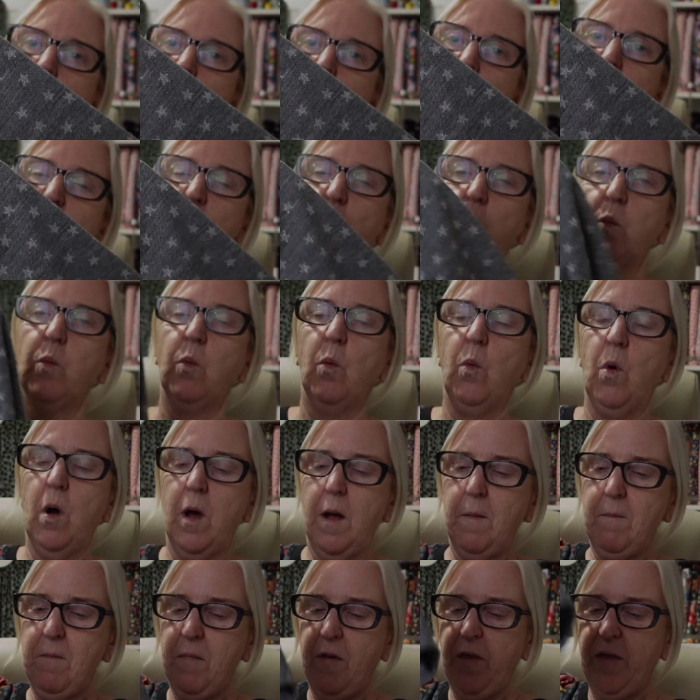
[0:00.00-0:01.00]
So
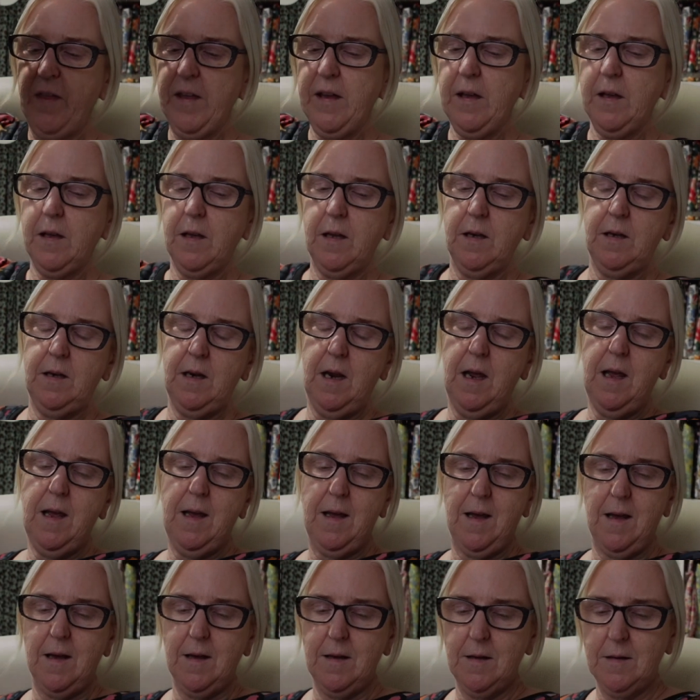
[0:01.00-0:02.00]
what I'm thinking
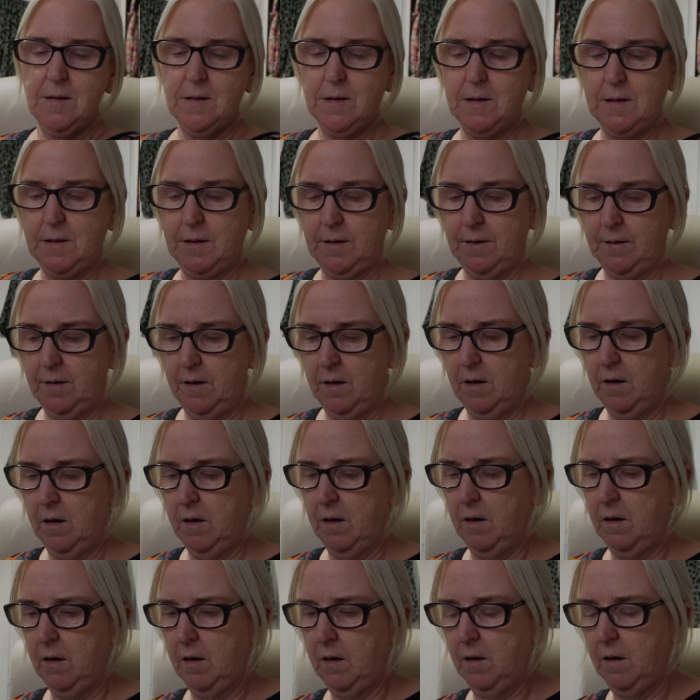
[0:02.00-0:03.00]
is
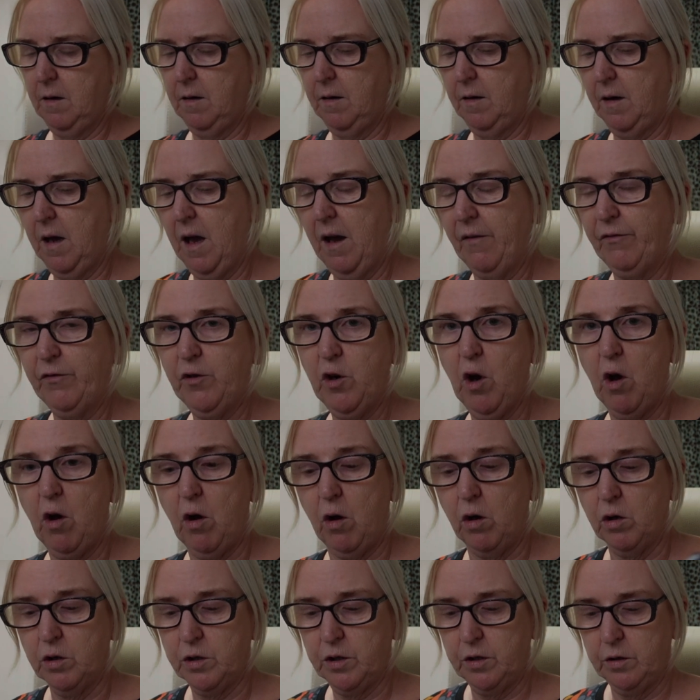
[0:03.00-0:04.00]
I've
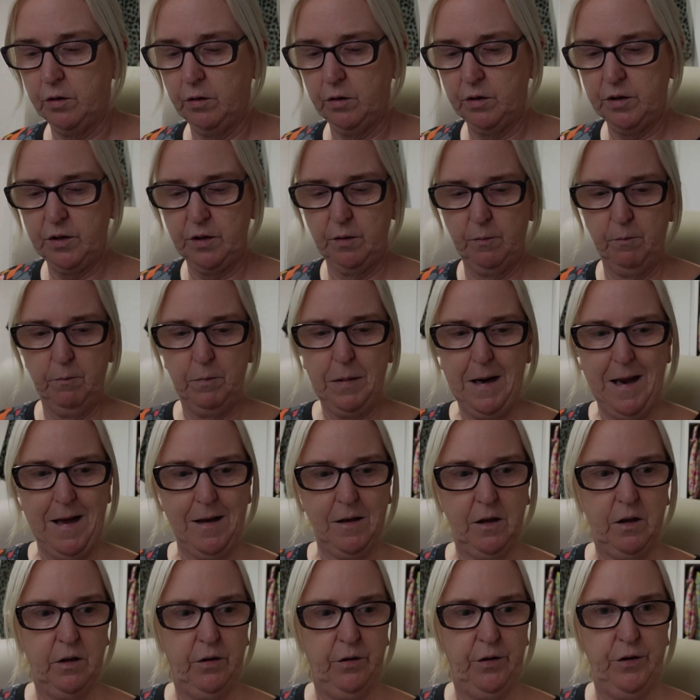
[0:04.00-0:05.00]
got some
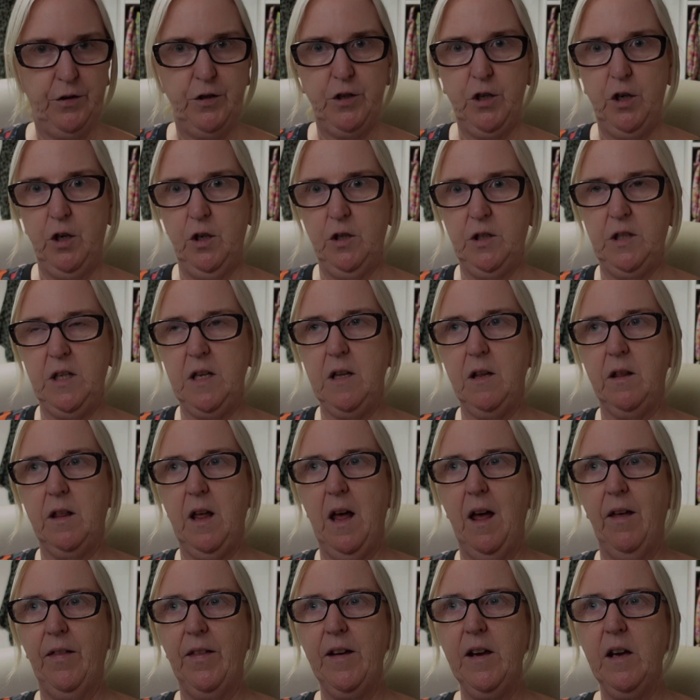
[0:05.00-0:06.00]
black jersey
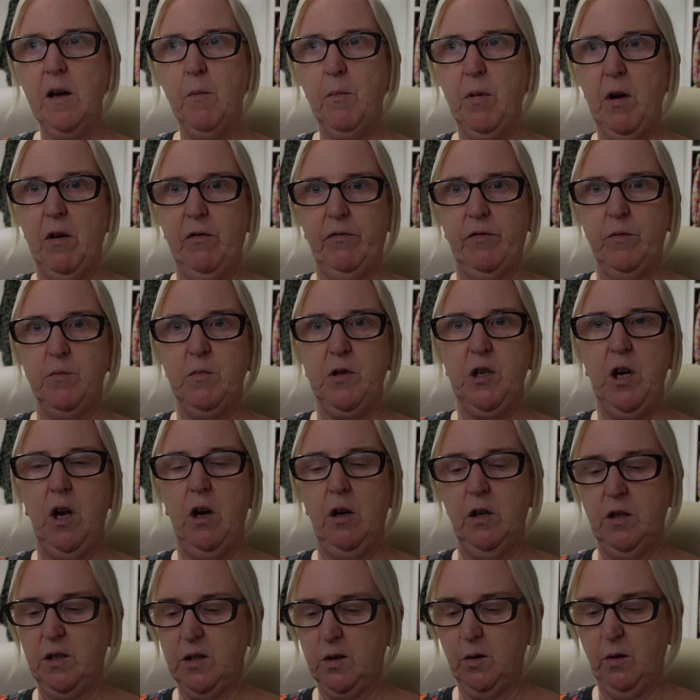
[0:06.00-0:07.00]
that I think I bought from
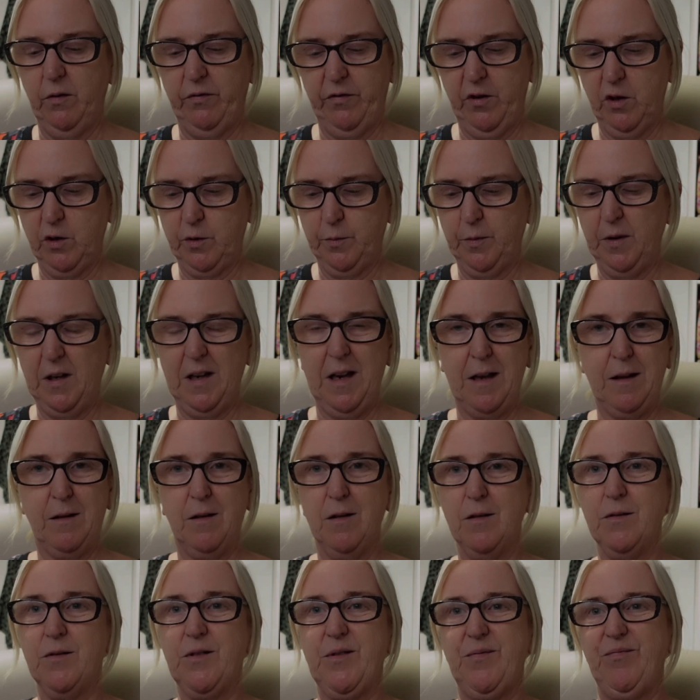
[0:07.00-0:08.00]
Charlotte so but Like
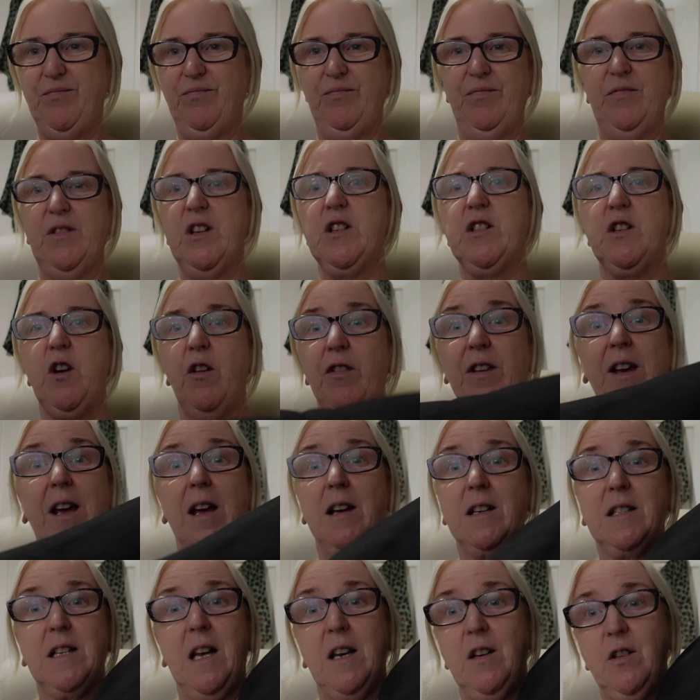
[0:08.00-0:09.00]
there's there's nothing
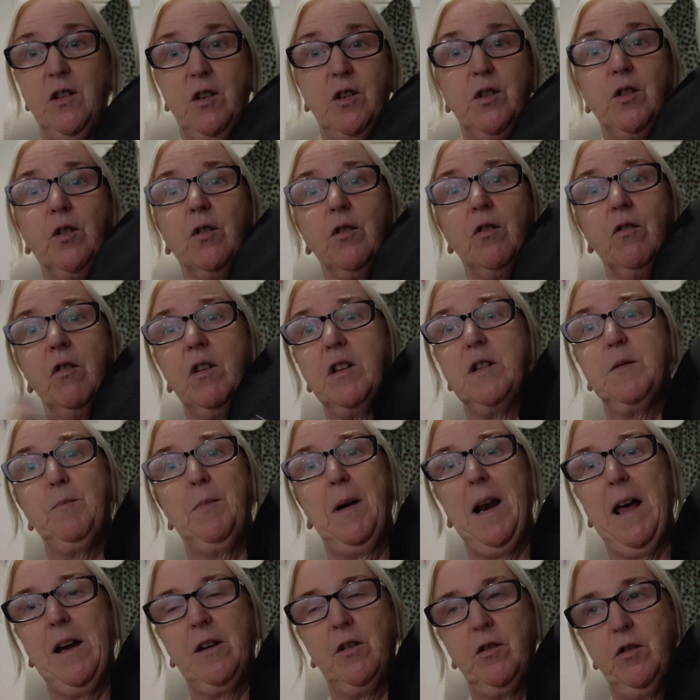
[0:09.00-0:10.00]
exciting to show you in the
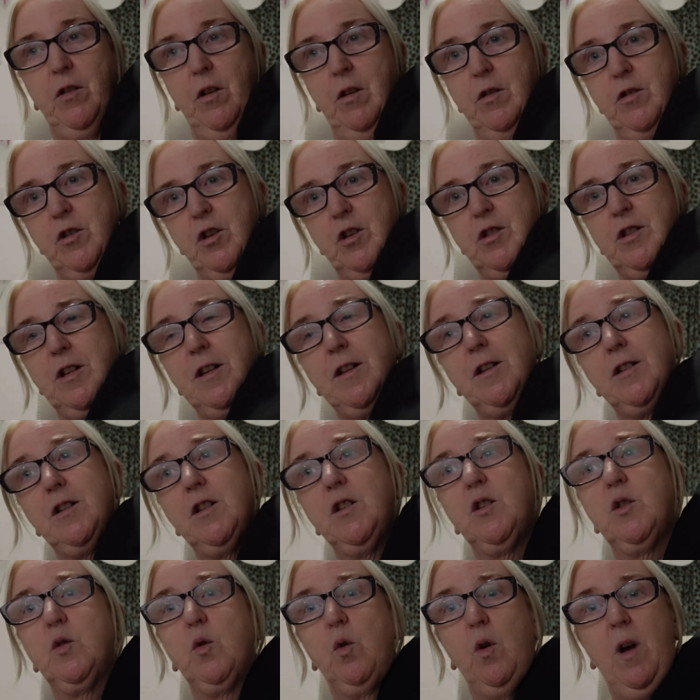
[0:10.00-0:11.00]
black jersey. This
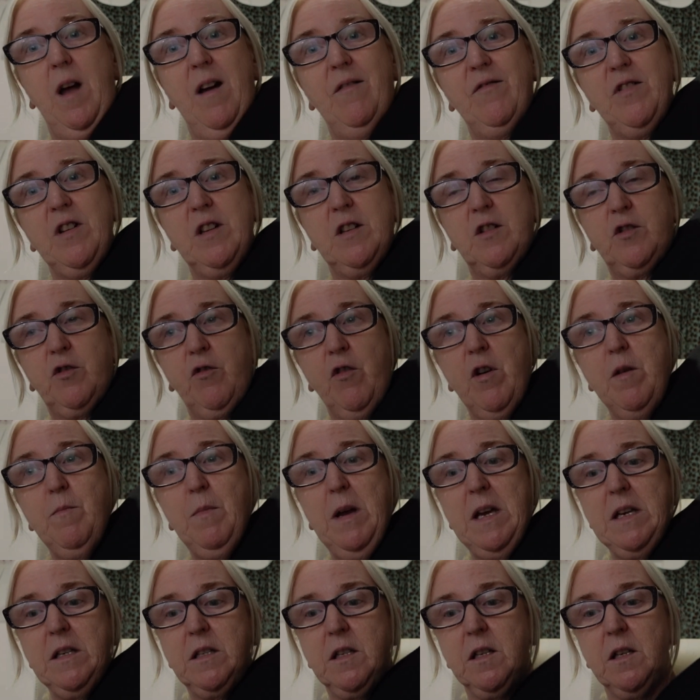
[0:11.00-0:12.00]
is so heavy. It's three
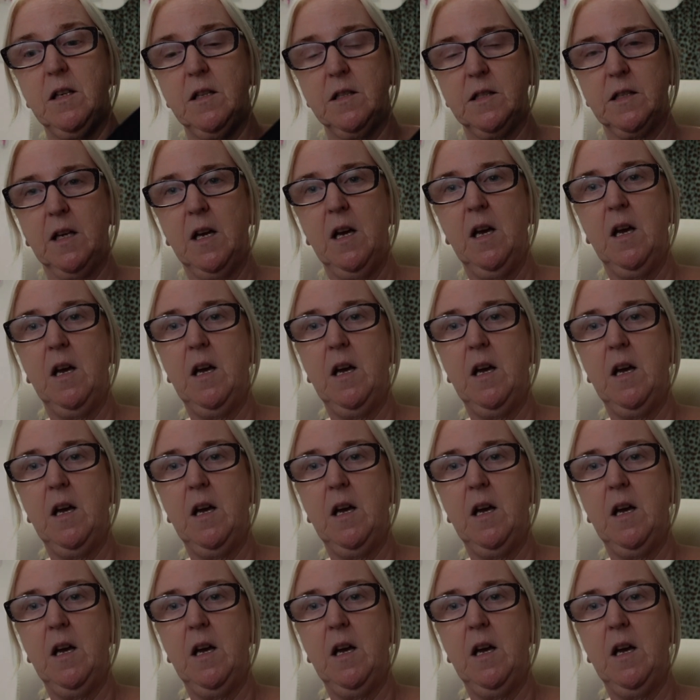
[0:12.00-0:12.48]
meters.